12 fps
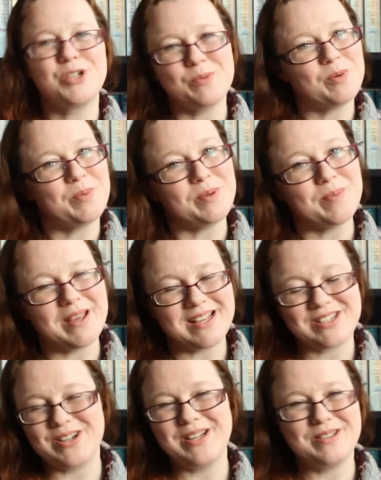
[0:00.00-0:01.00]
Gemma B
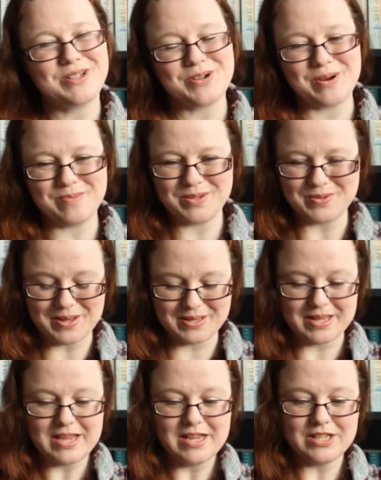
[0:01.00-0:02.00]
Makes on Instagram as well,